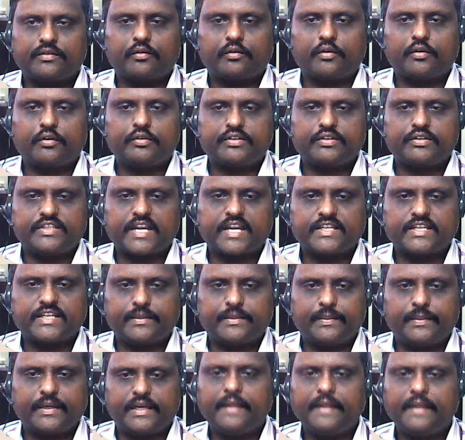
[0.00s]
go to
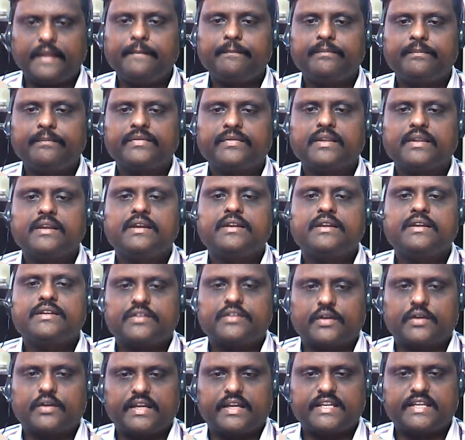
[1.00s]
Chatgpt.
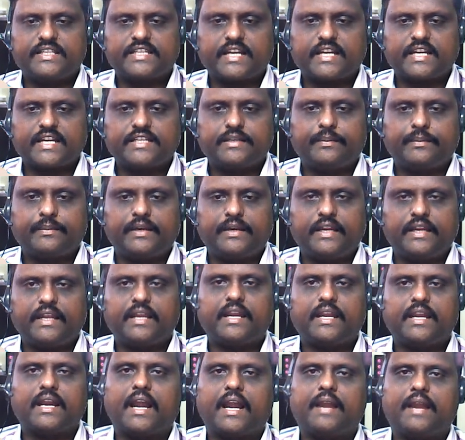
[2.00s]
So in
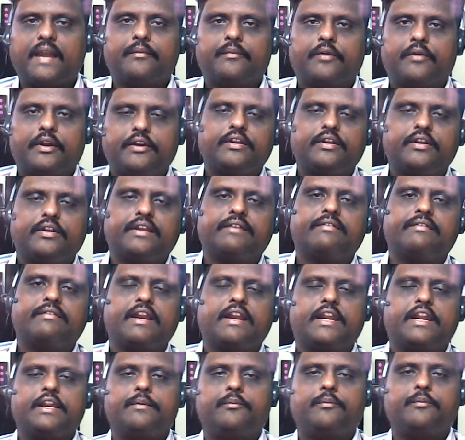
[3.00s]
Chatgpt, I am going to give
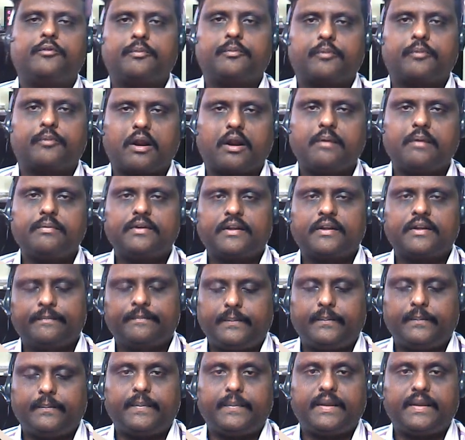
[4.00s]
an input prompt,
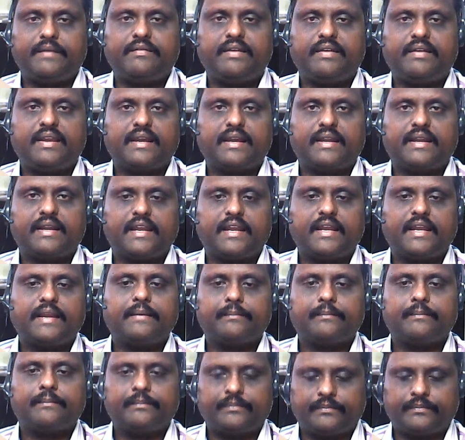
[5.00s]
PV
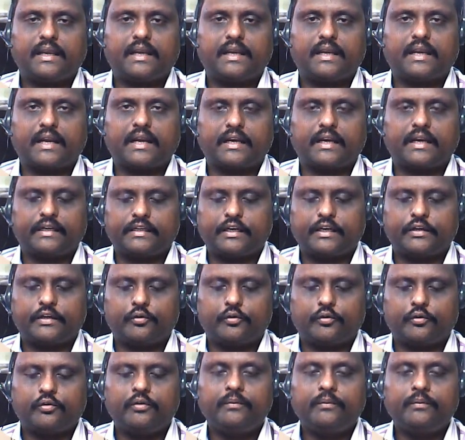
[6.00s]
array connected
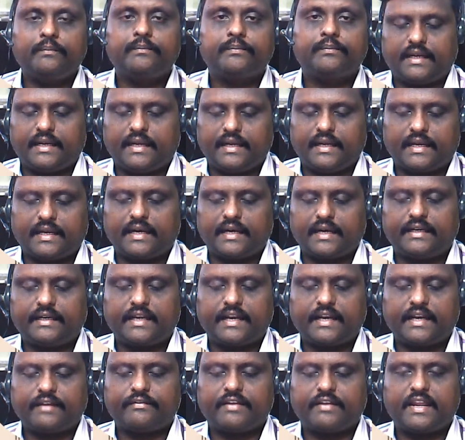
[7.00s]
to
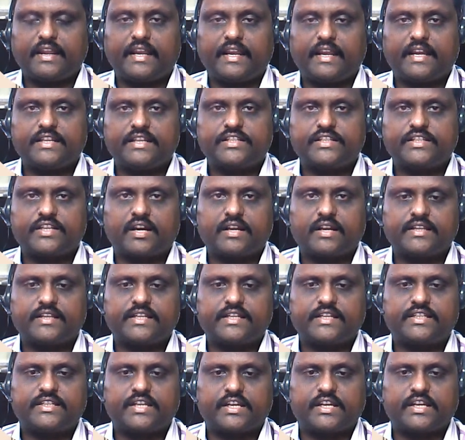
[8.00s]
electric vehicle
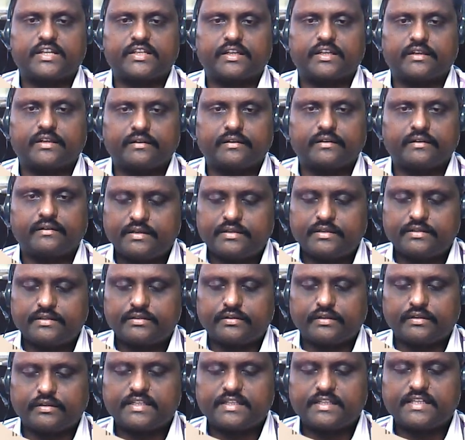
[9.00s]
charging station.
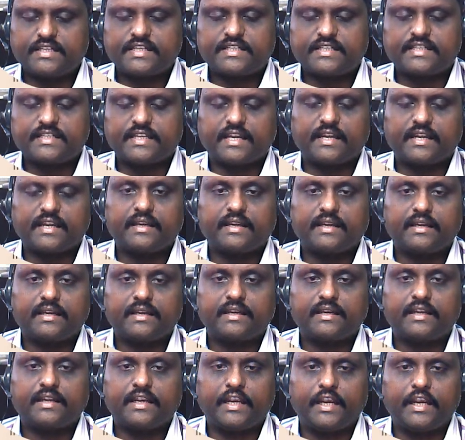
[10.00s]
So this is the
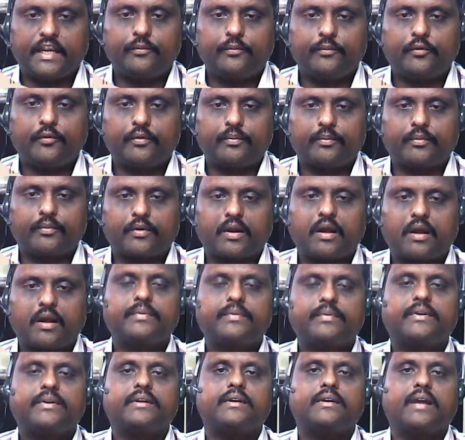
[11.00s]
input
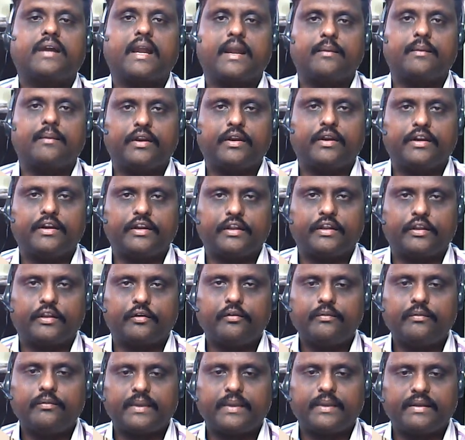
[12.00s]
prompt I am going to give,
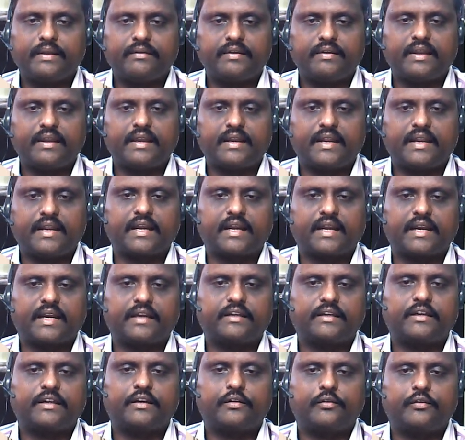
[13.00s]
PV array
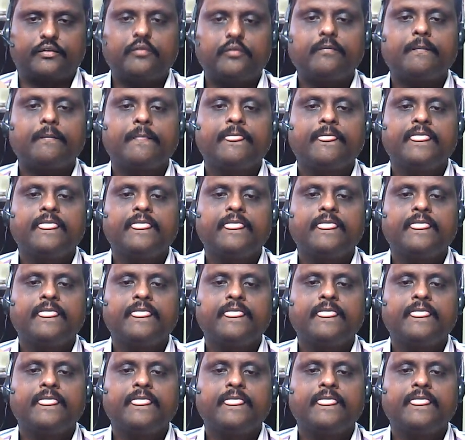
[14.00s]
connected to